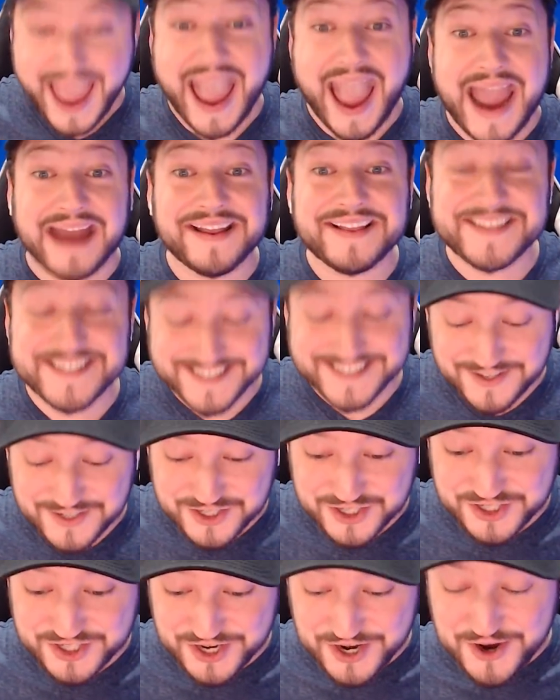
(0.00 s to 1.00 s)
And it
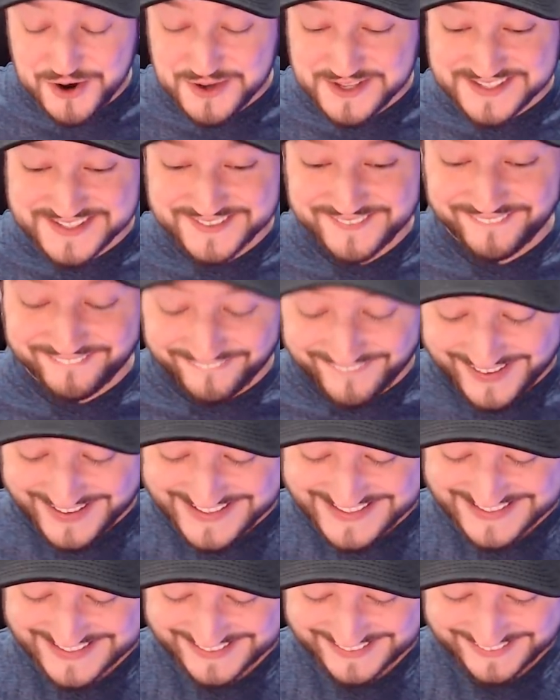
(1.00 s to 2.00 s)
still shoots!
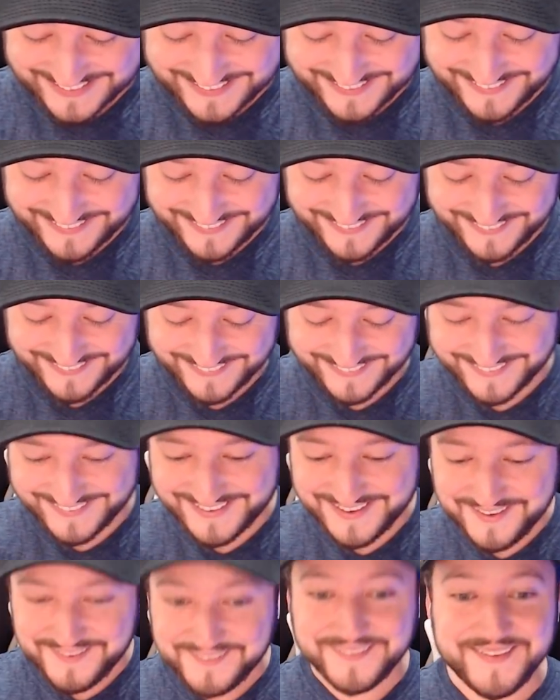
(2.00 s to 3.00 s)
What?
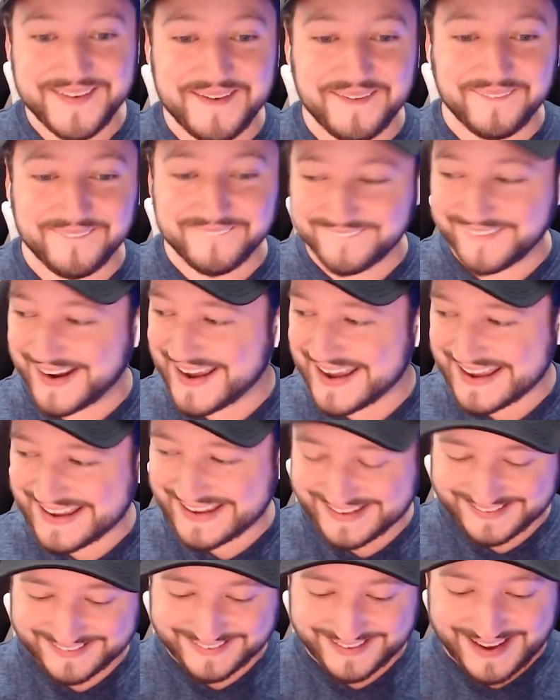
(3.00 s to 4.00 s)
No
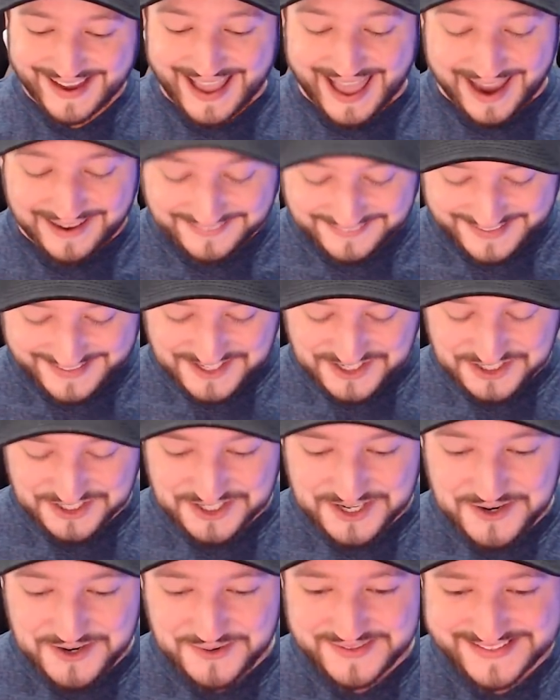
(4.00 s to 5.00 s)
way! How did that
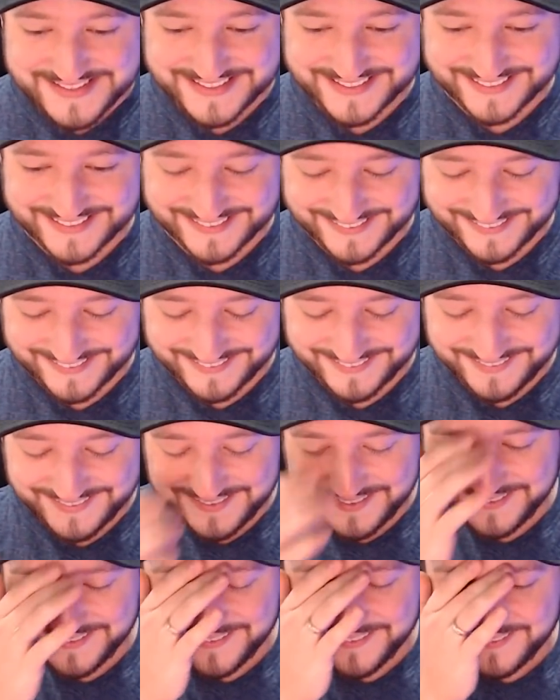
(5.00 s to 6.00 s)
shoot?
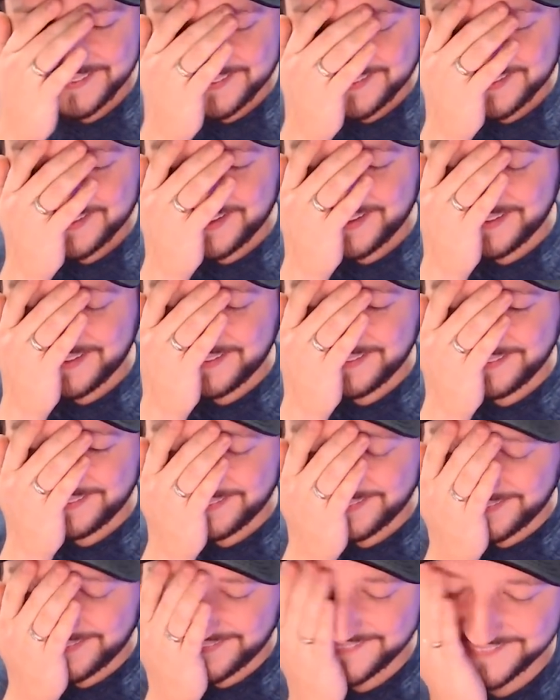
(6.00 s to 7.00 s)

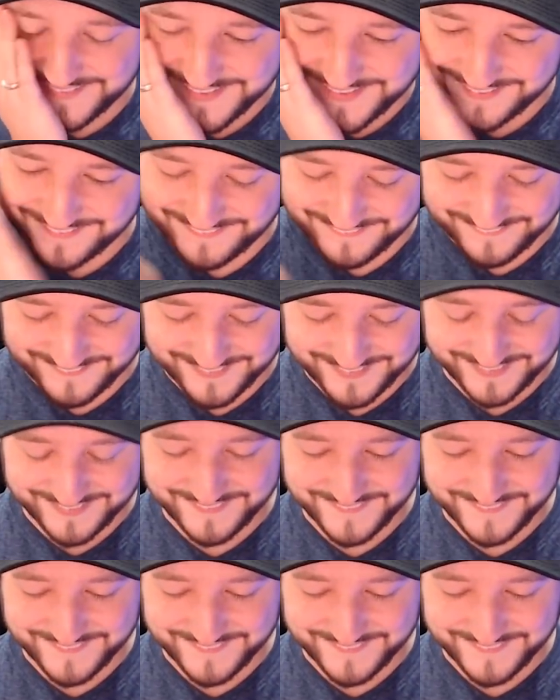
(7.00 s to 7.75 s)
Oh, no.